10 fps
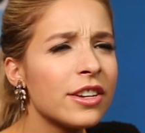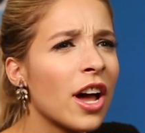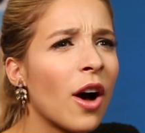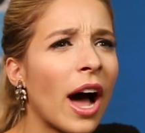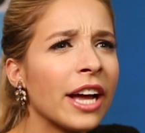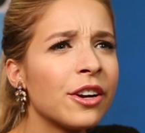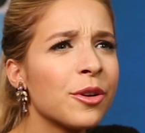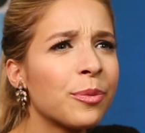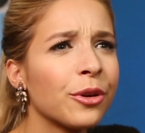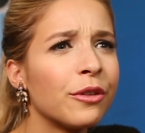No, I
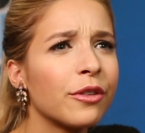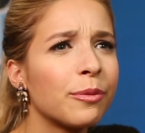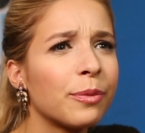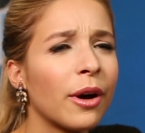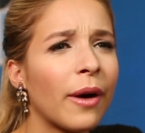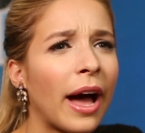don't approve of bro